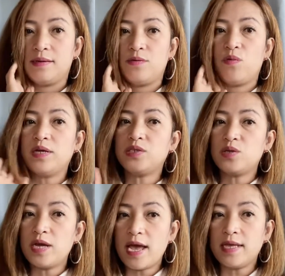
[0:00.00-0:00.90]
Wash
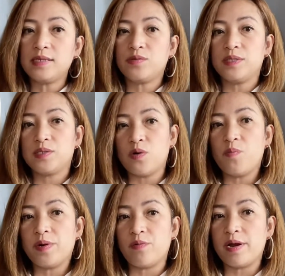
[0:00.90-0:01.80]
your hands with
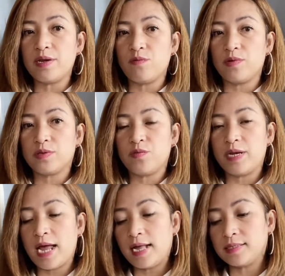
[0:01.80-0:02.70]
soap and running water
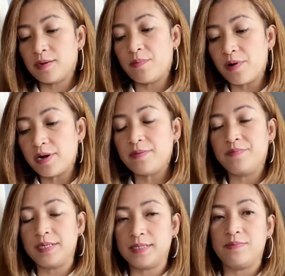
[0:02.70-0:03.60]
when hands are very
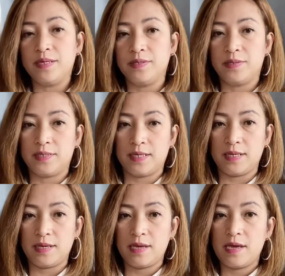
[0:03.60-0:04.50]
visibly dirty.
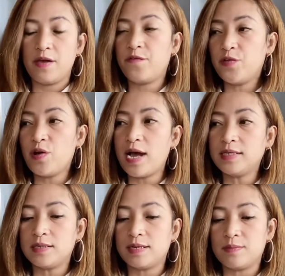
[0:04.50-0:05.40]
If your
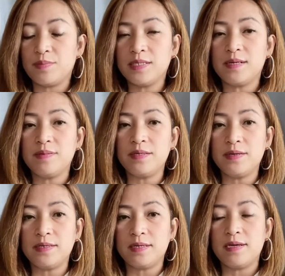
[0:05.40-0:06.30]
hands are not visibly
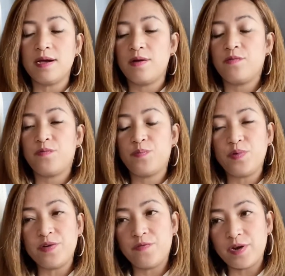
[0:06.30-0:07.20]
dirty,
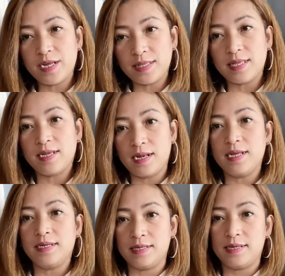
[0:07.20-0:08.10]
frequently
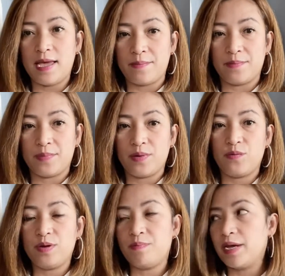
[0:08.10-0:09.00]
clean them
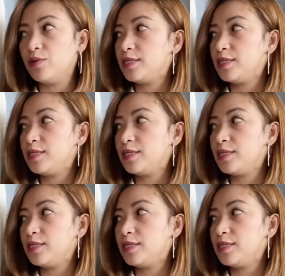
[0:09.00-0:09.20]
by